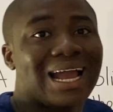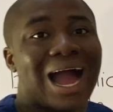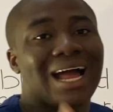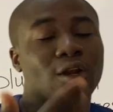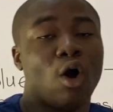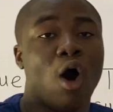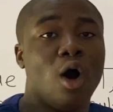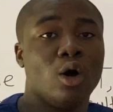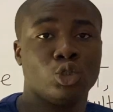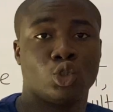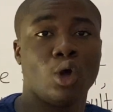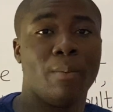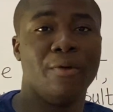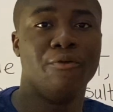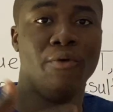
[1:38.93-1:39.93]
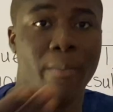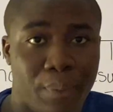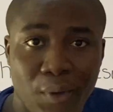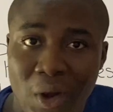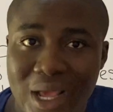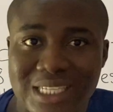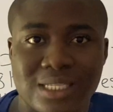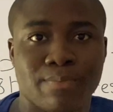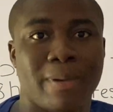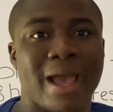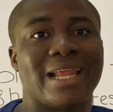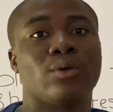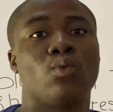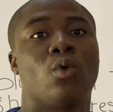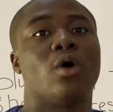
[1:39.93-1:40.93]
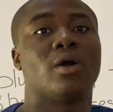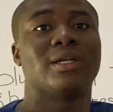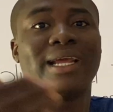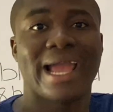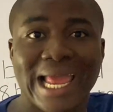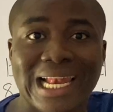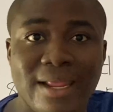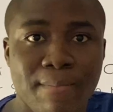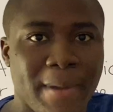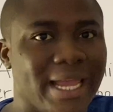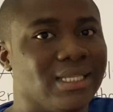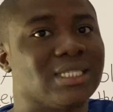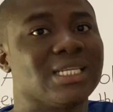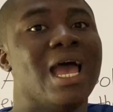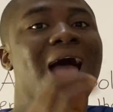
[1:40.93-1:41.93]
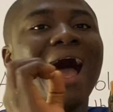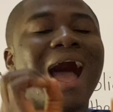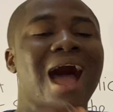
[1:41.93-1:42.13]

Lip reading: can also be replaced by the word element.